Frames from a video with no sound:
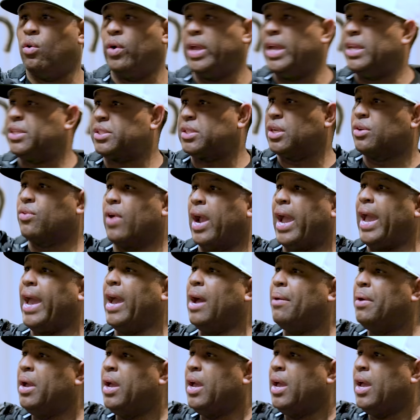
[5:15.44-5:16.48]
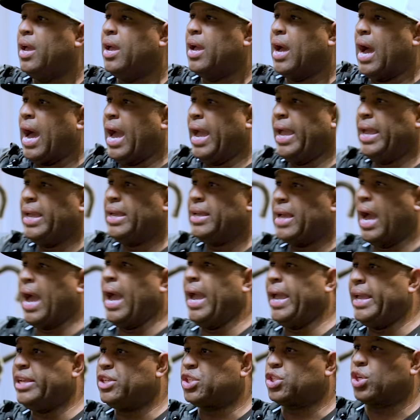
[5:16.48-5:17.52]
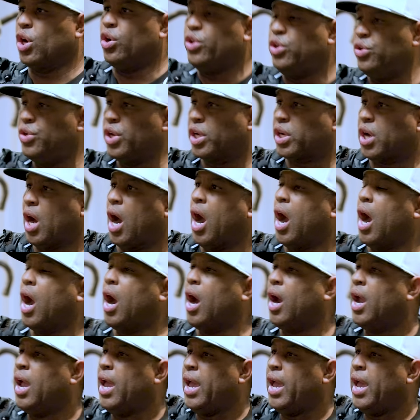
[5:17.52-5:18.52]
on Instagram, I ain't, I ain't show you the car